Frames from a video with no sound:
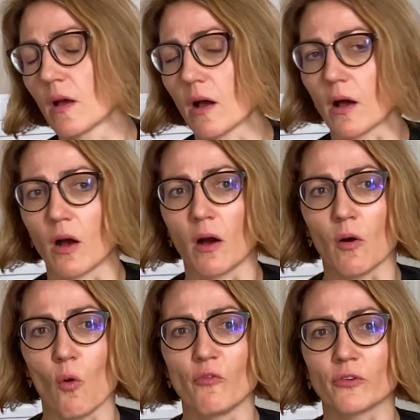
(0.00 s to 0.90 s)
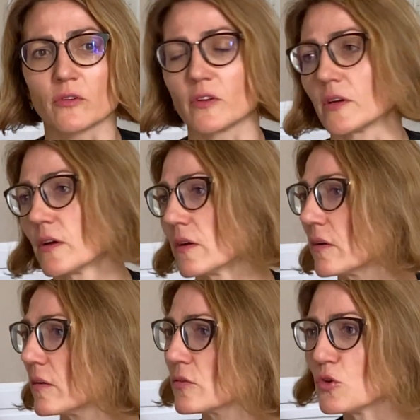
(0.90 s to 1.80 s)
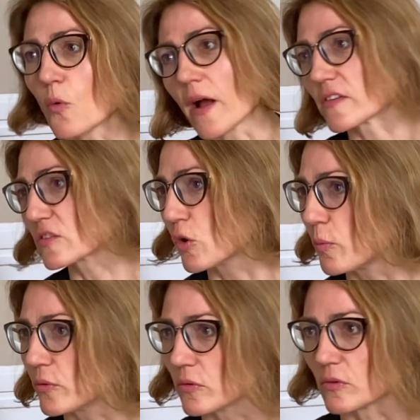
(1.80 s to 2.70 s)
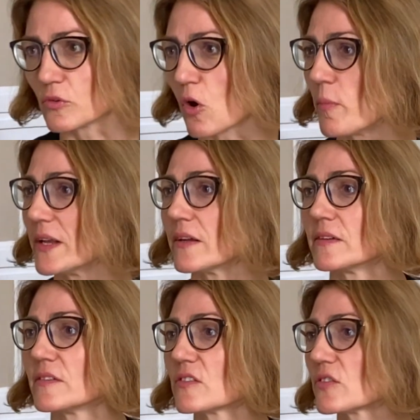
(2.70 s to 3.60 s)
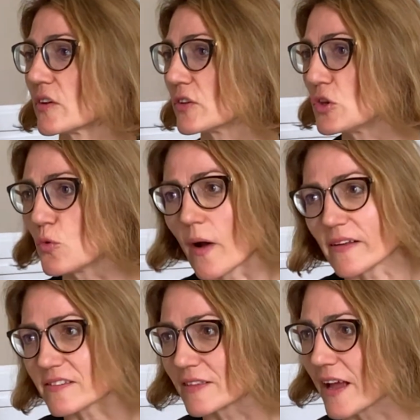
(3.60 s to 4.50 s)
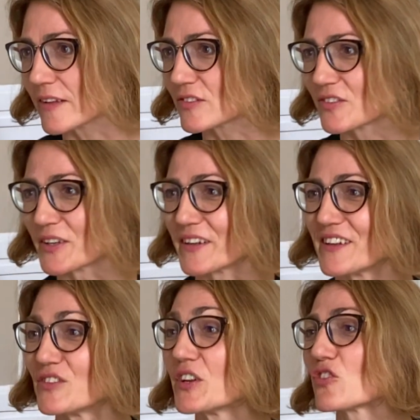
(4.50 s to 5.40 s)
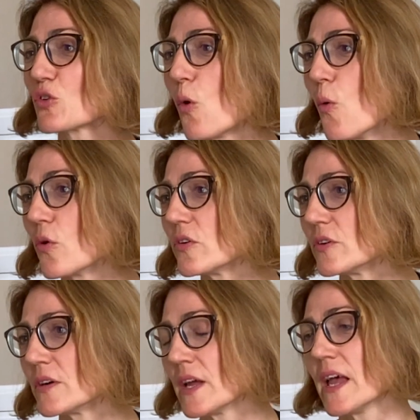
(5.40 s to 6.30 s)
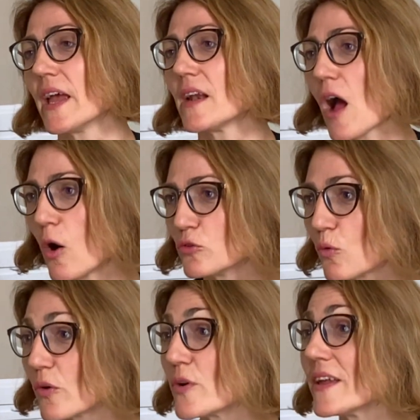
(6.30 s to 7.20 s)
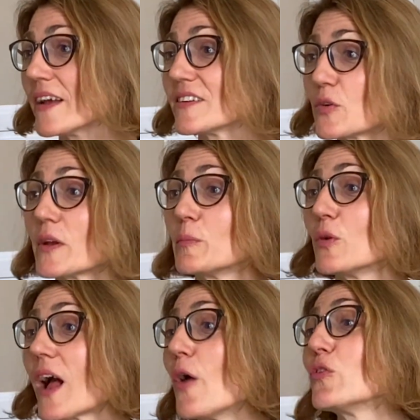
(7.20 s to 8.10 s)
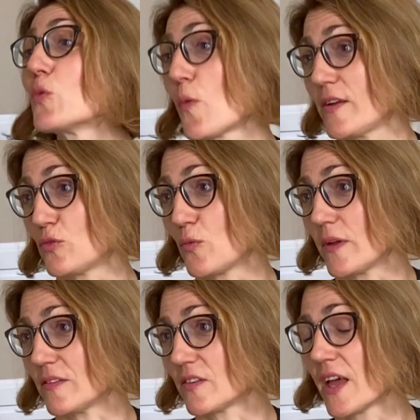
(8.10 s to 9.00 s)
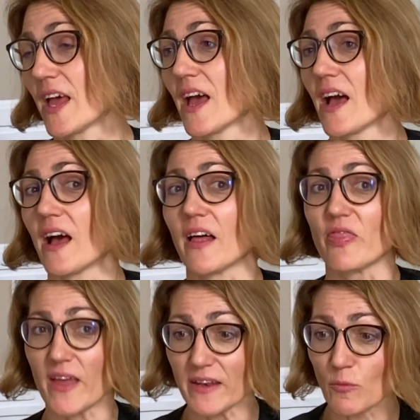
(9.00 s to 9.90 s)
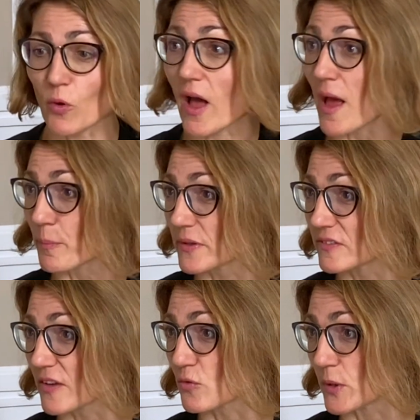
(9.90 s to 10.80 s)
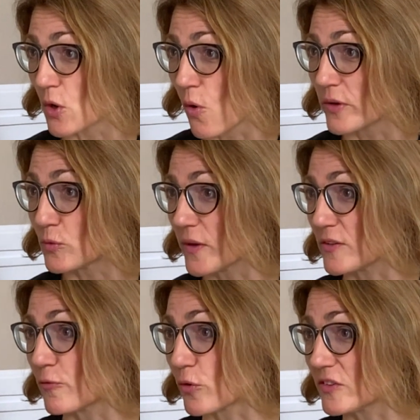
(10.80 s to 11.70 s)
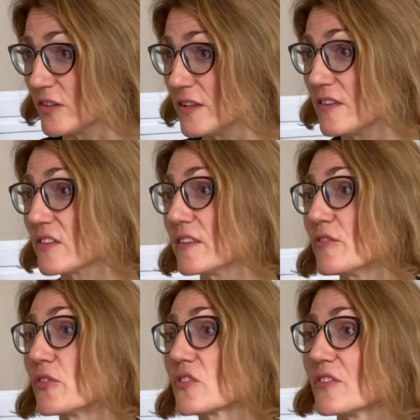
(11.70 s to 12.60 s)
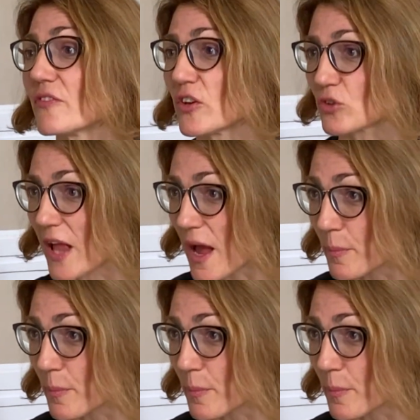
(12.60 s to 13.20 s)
over the U.S. global dominance, the U.S.-led international order, and how to create a credible counterweight to it. Then what happened, as we know, in 2014, is that the first invasion